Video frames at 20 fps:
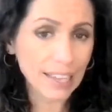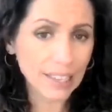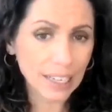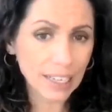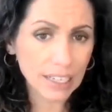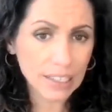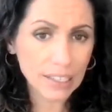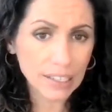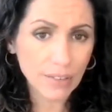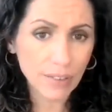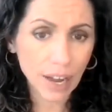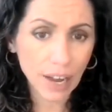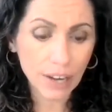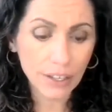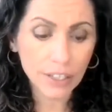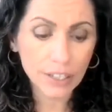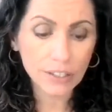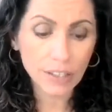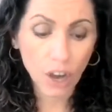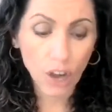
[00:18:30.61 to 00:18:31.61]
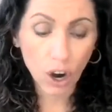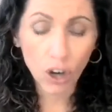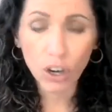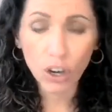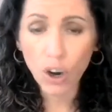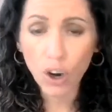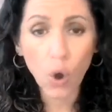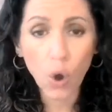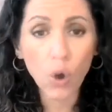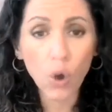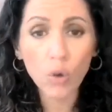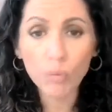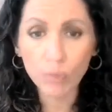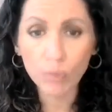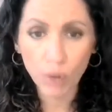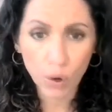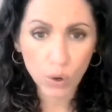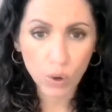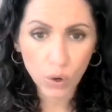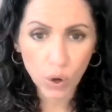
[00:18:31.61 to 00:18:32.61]
that it's a virus, her whole
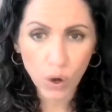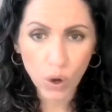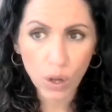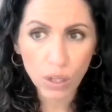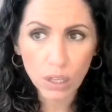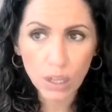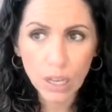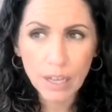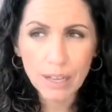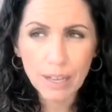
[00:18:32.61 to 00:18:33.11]
protocol,